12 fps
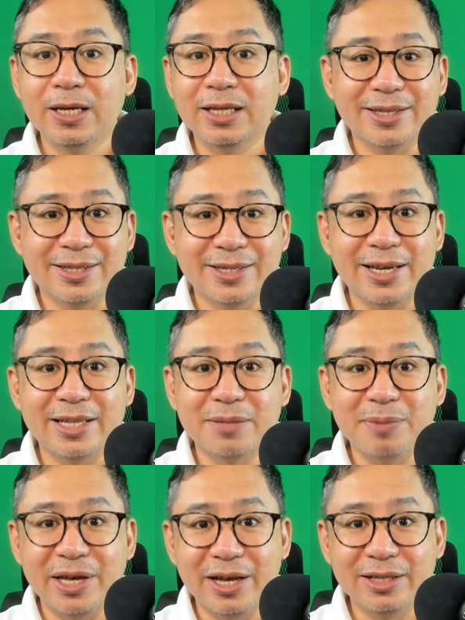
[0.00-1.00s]
it
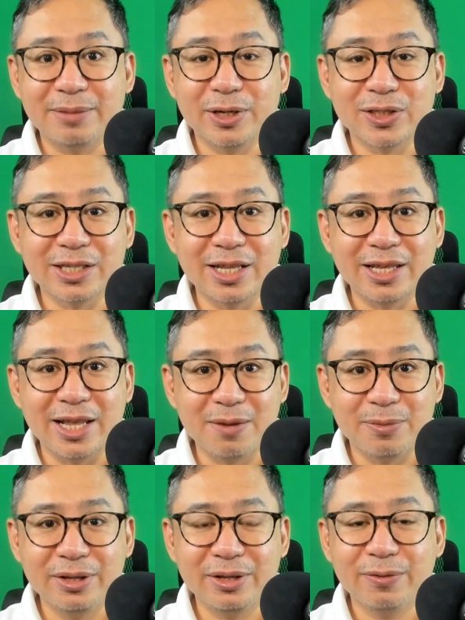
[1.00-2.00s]
cannot be held personally
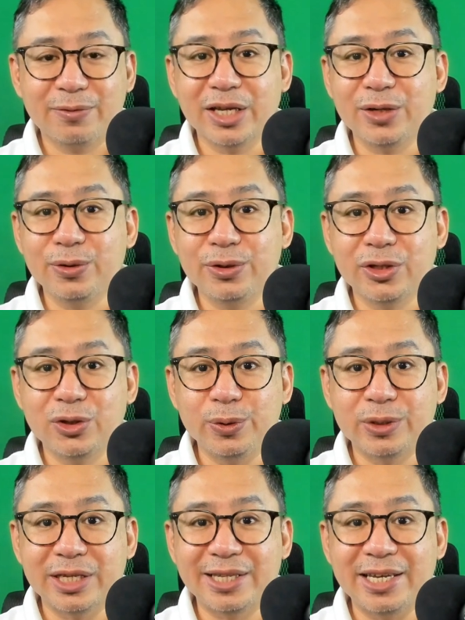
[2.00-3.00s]
liable for the union
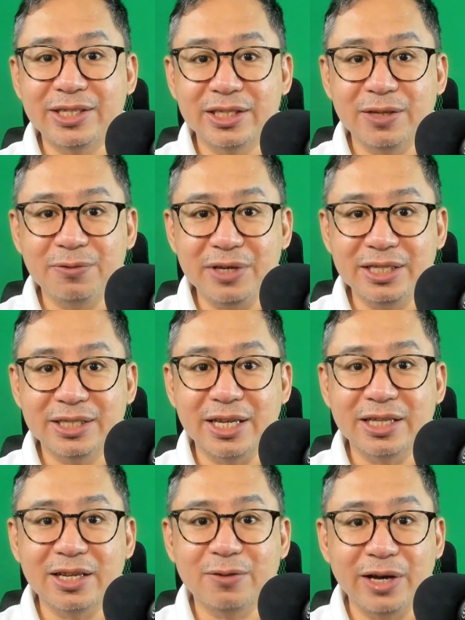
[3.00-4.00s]
dues and agency fees
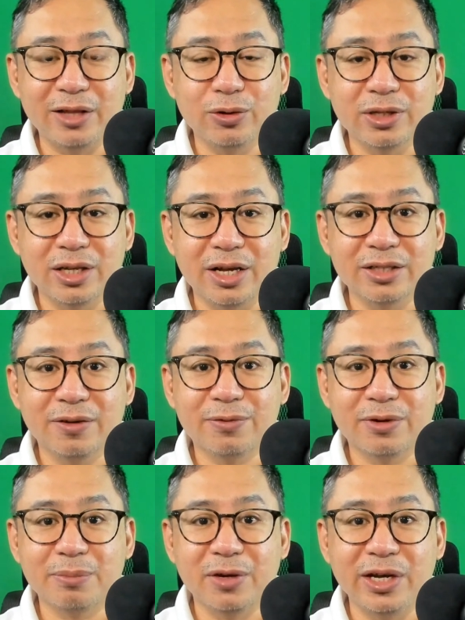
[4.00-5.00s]
that it failed to deduct
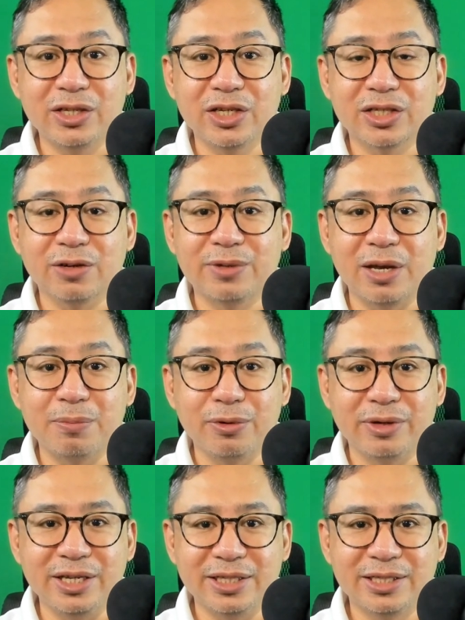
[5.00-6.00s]
from the wages of the
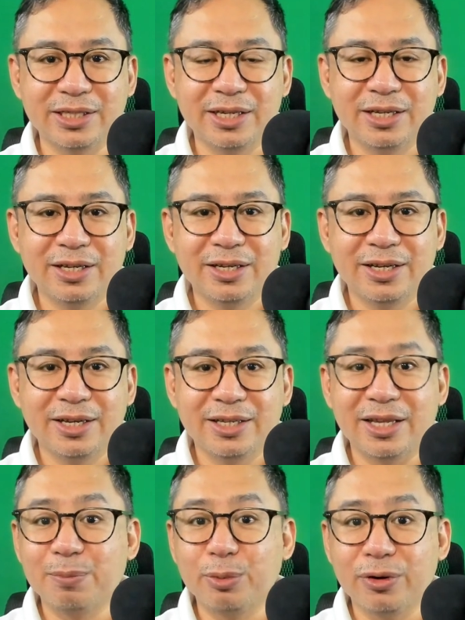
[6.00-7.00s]
employees.
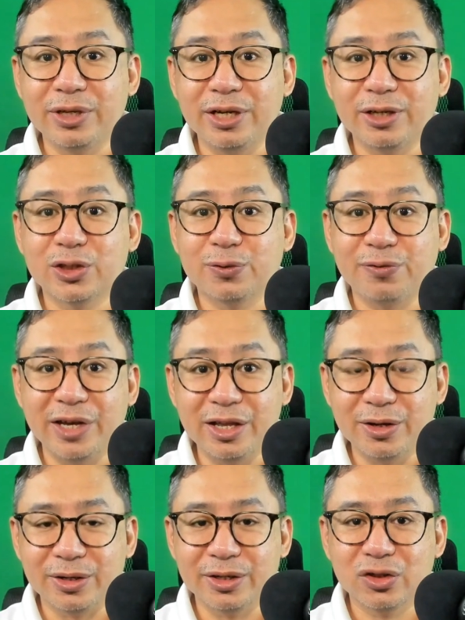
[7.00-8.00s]
The employer's
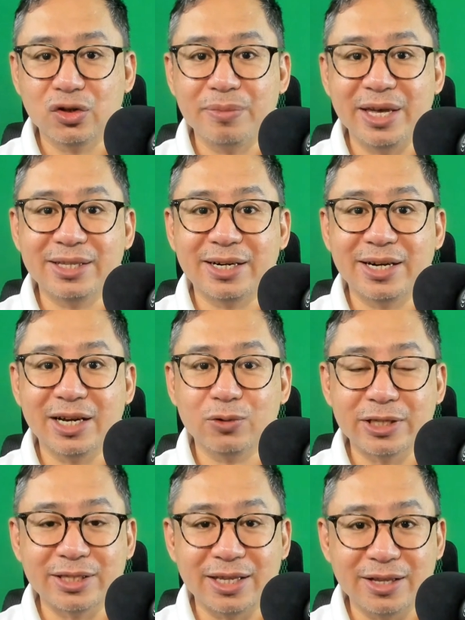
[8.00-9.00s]
failure to make the
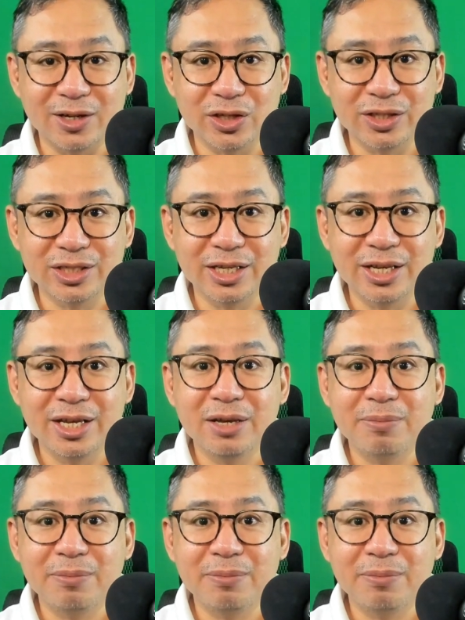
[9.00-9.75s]
requisite deductions